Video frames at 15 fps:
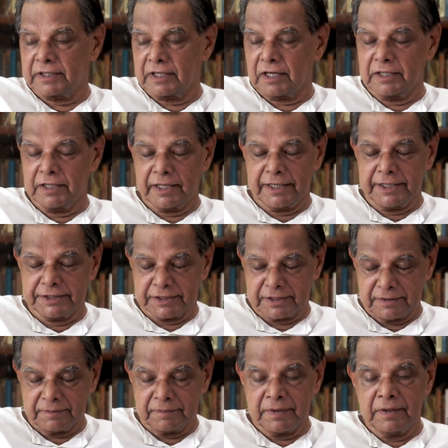the earlier
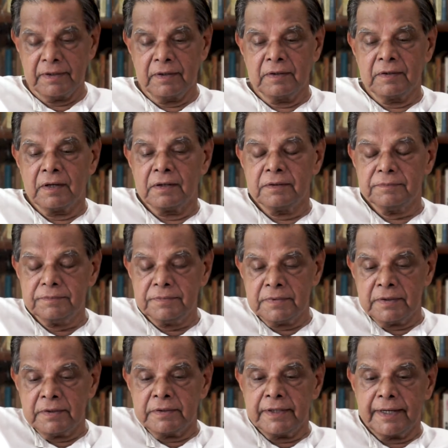edition,
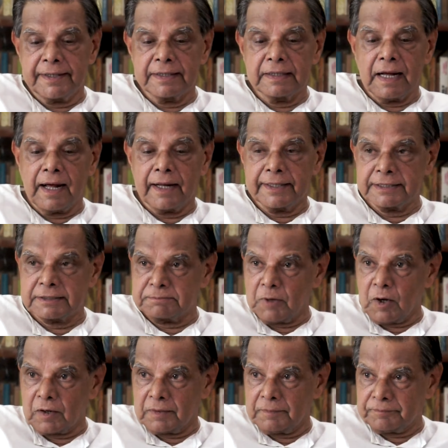it is R is
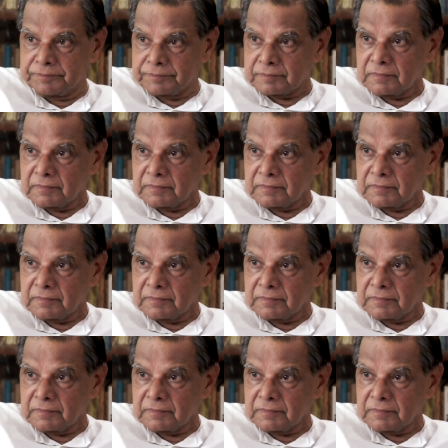small.